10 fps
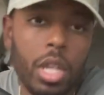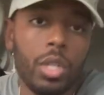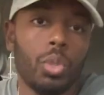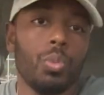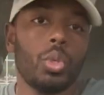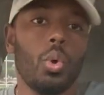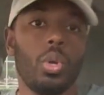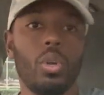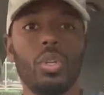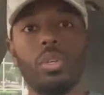So what's
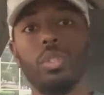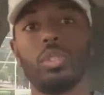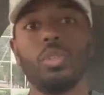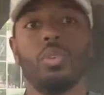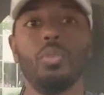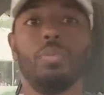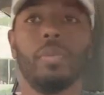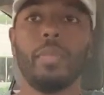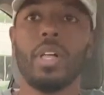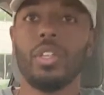going on,
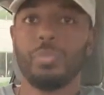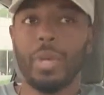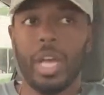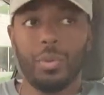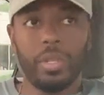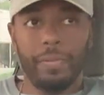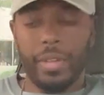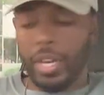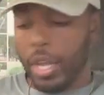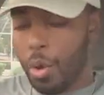YouTube? Miles back with another
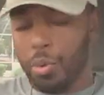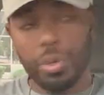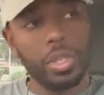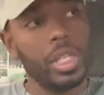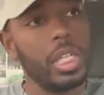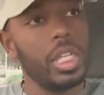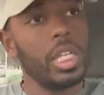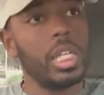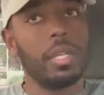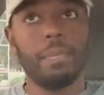video.
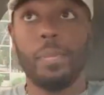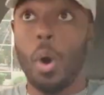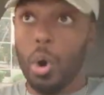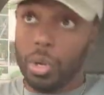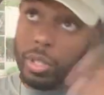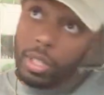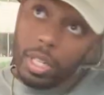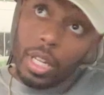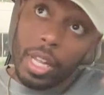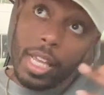Pardon
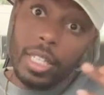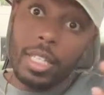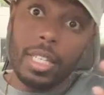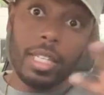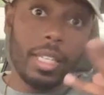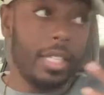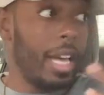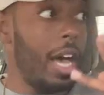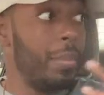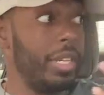the late
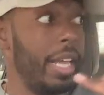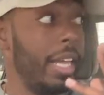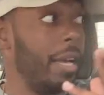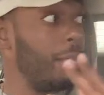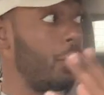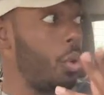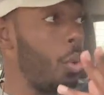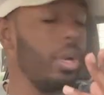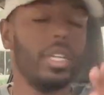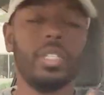time of day I'm
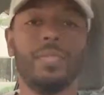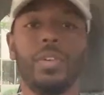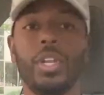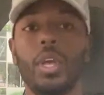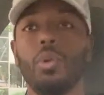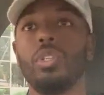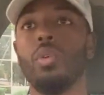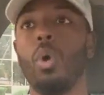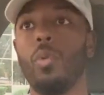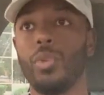recording this video. It's a
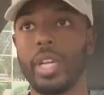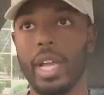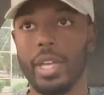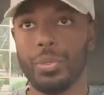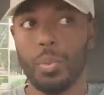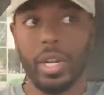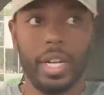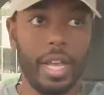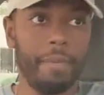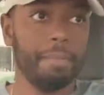little overcast right
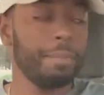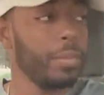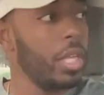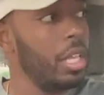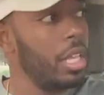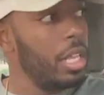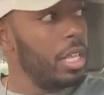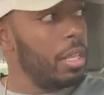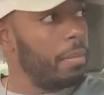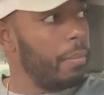now,
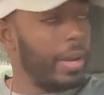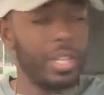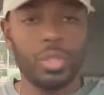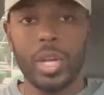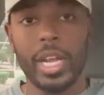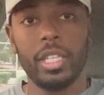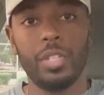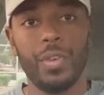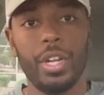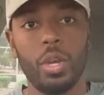but I still gotta get
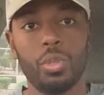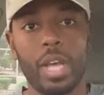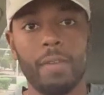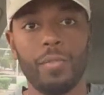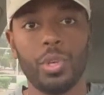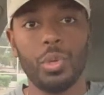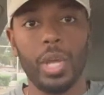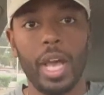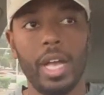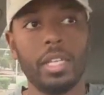these videos out for you
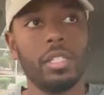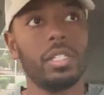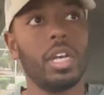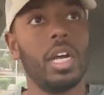guys.